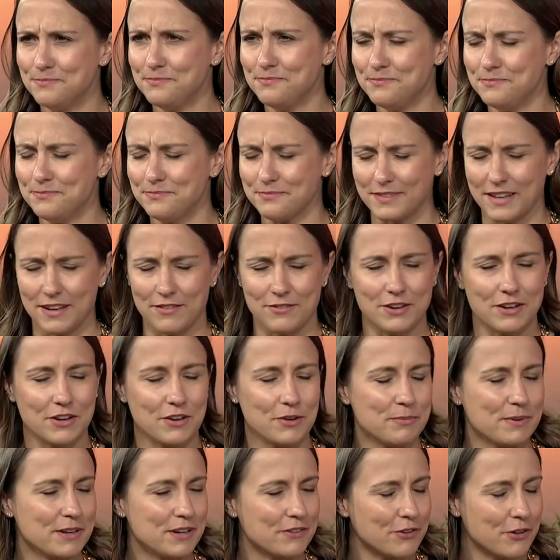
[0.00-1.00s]
I have
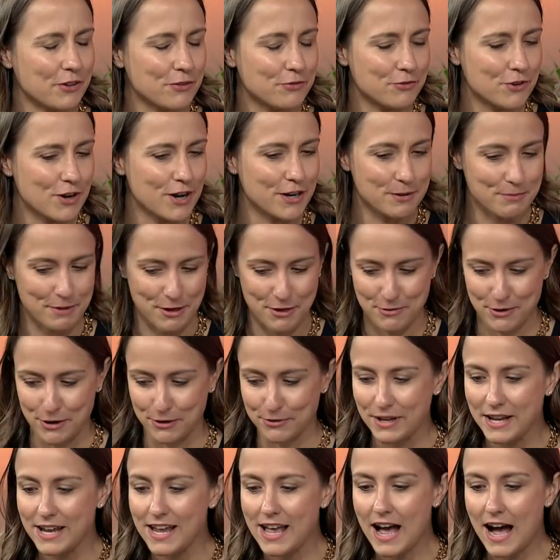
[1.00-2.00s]
a, bit of a frog in my
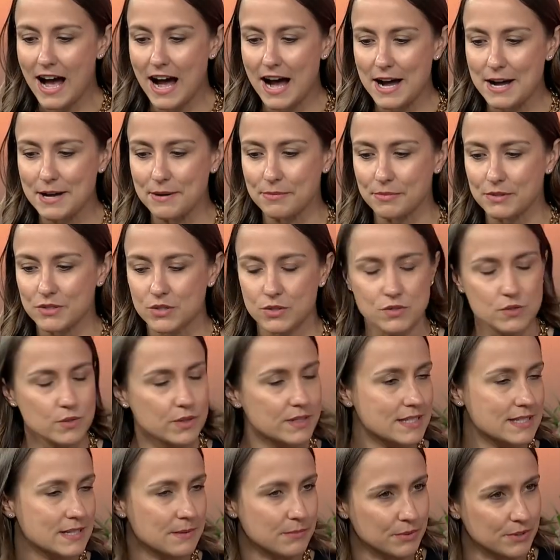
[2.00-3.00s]
throat. Um, so it's
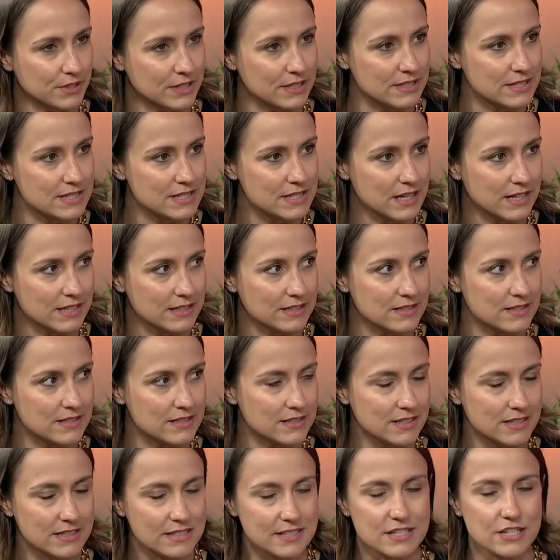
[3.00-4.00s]
quite simple, and it's it's
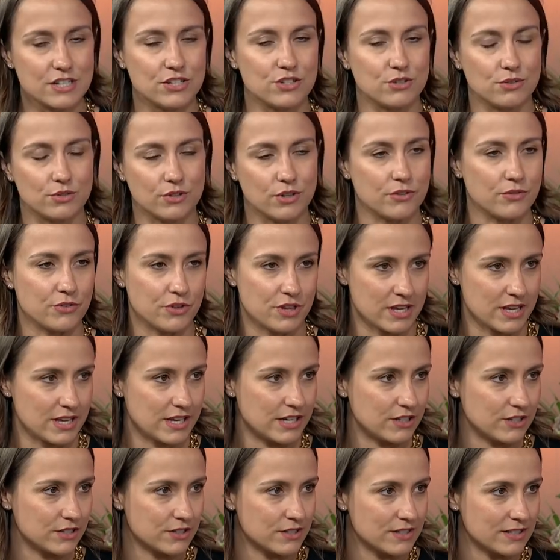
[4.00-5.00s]
continued over the
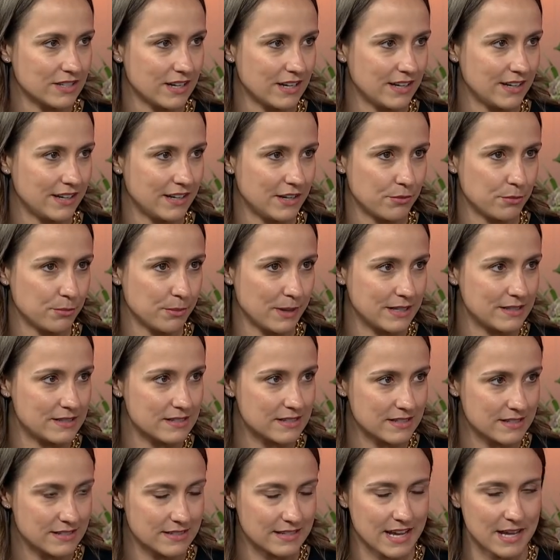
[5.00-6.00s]
years, uh, and it remains
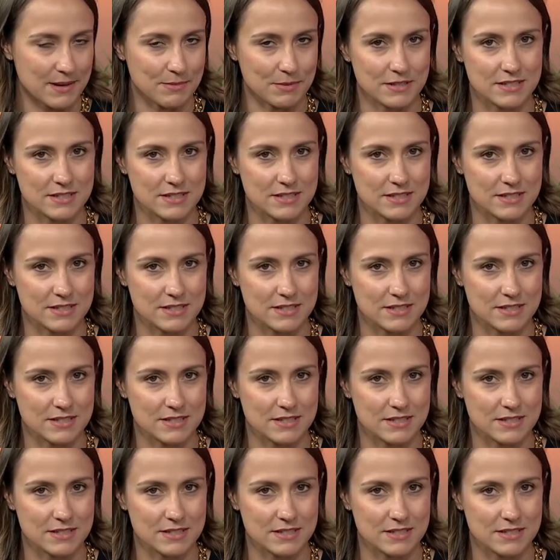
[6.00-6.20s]
the same.